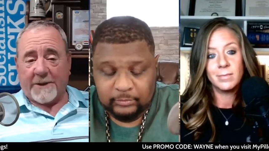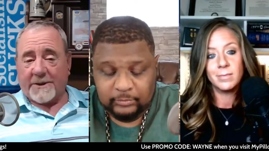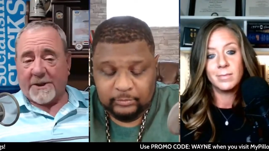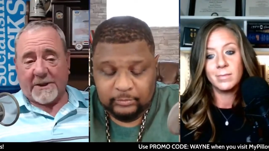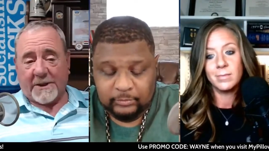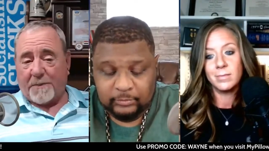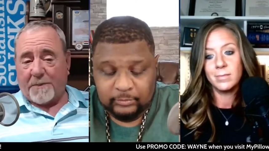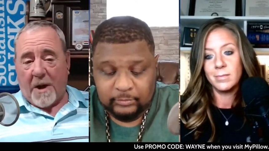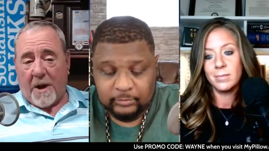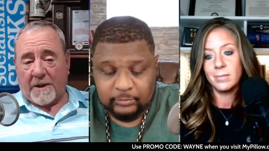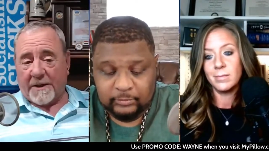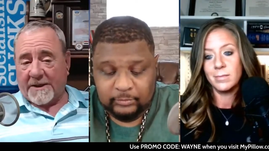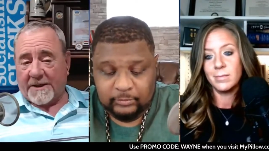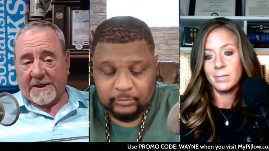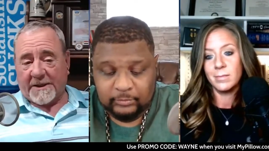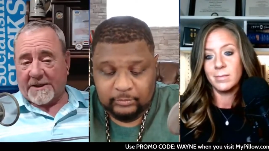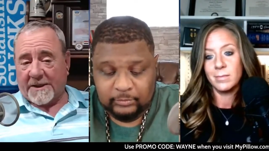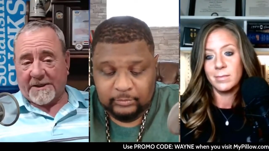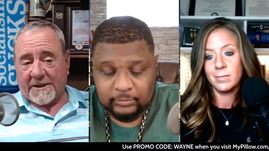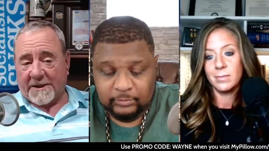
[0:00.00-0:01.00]
Speaker 1: not just
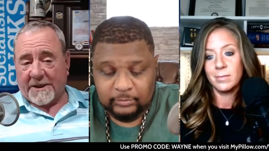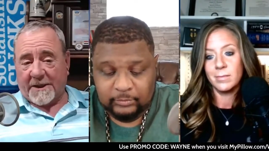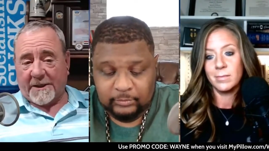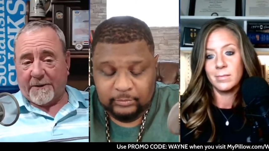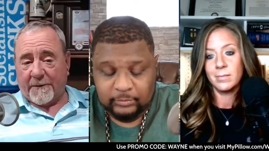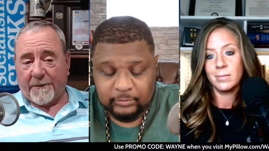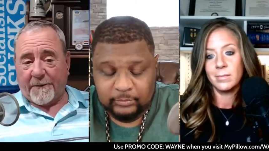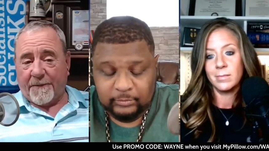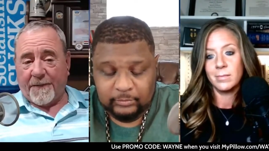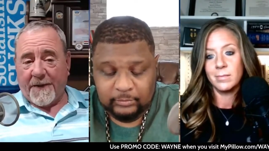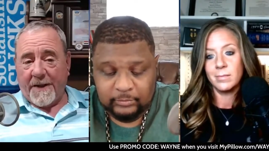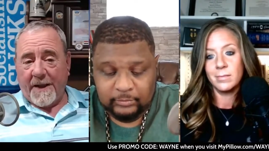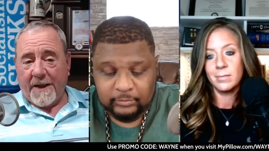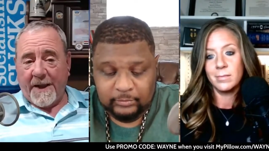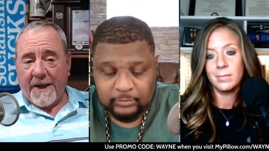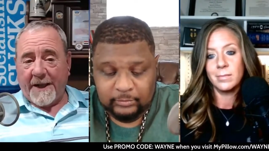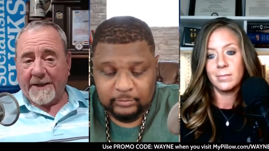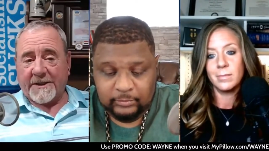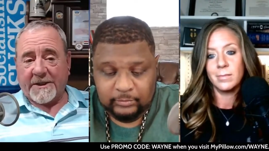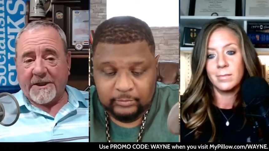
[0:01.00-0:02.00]
politicians either.
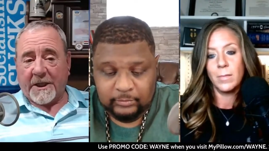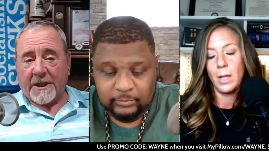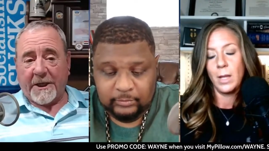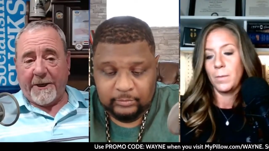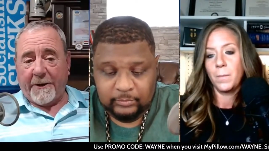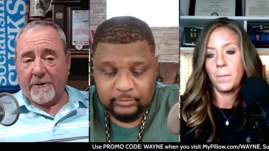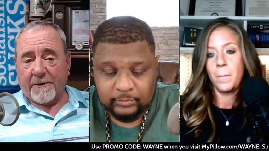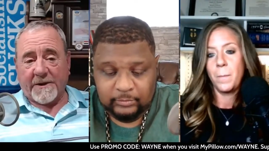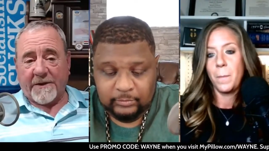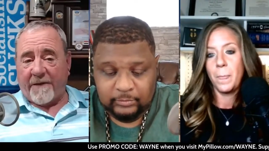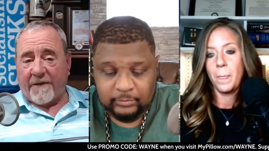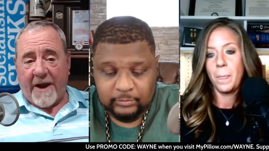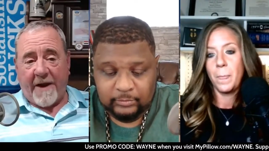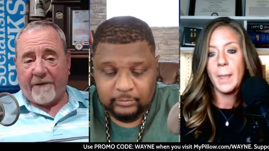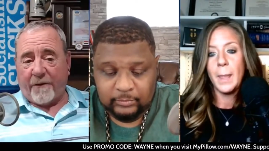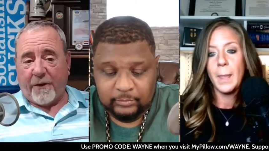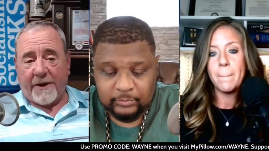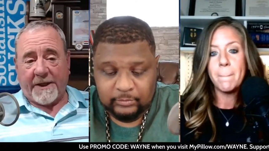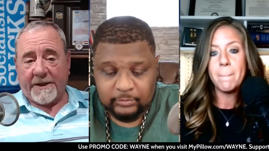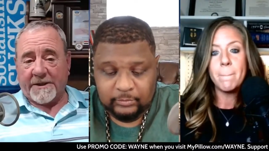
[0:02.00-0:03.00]
It's the leaders of
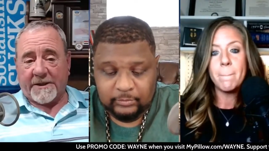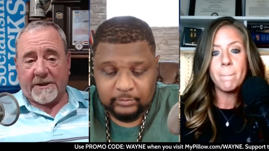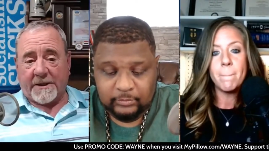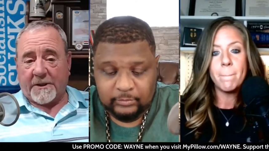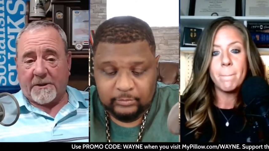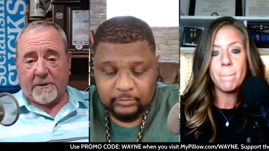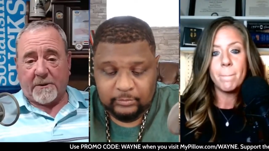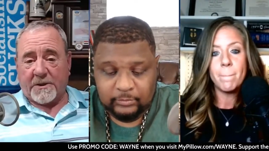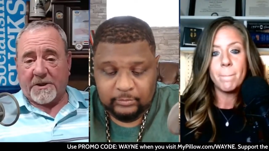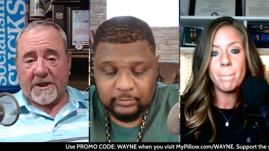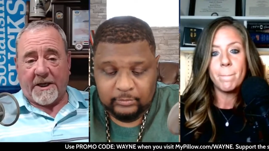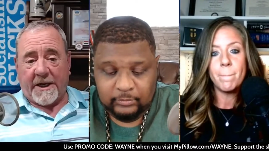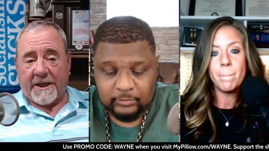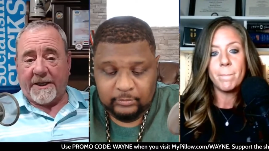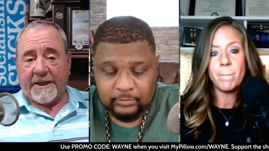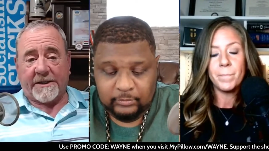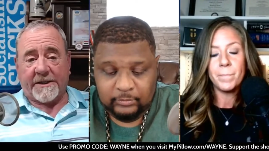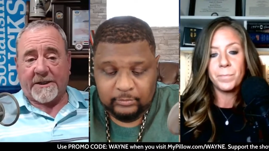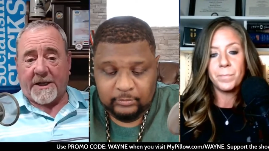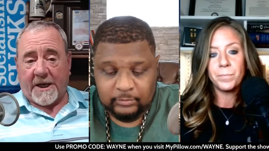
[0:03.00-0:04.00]
every institution
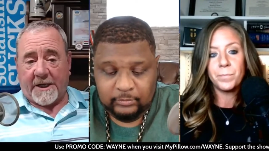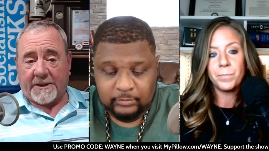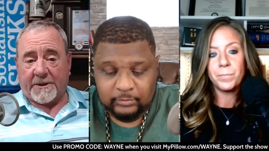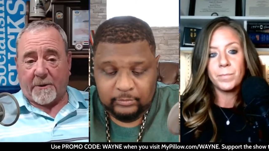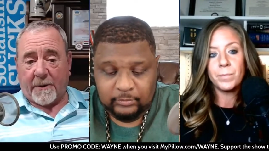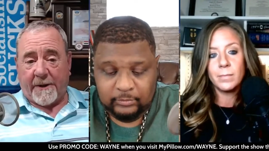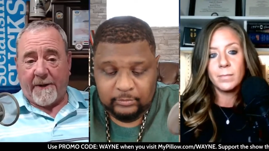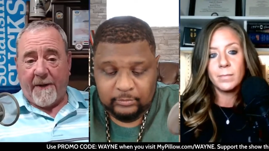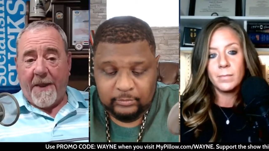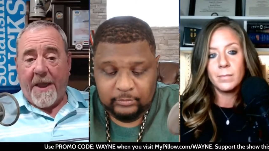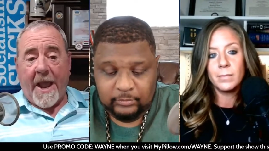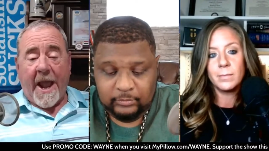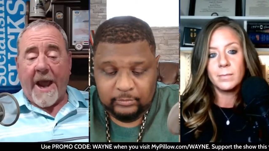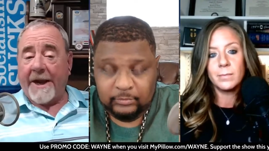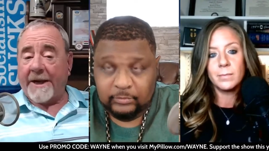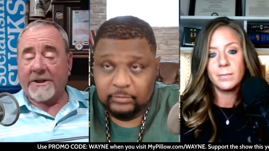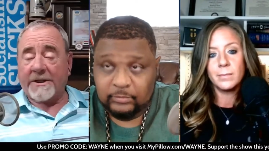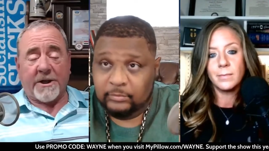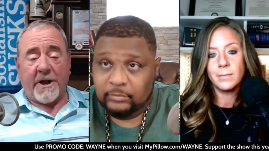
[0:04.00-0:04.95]
in this country. And